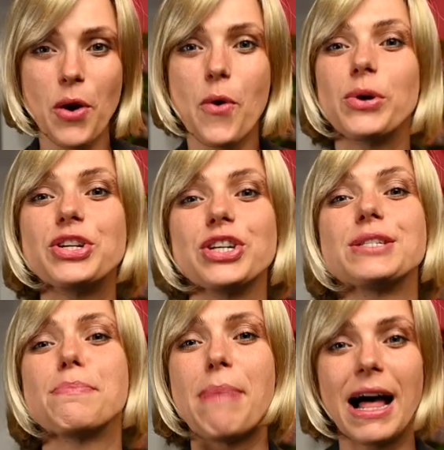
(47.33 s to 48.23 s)
which
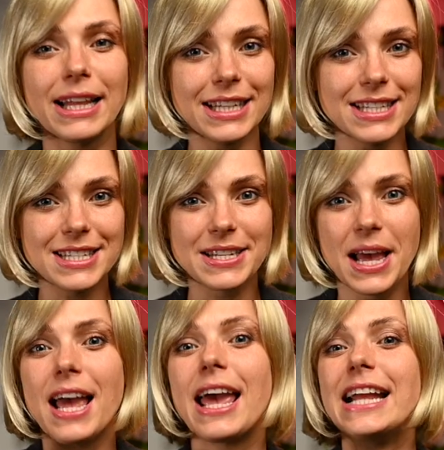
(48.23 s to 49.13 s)
is balance,
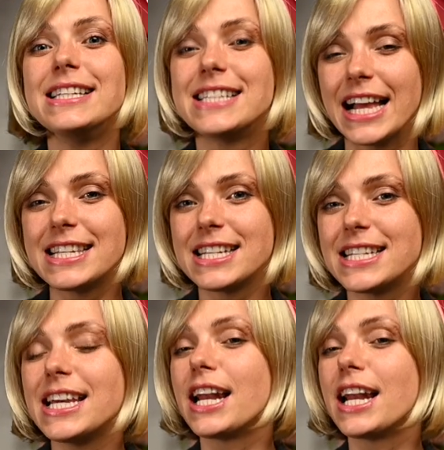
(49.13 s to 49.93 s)
intensity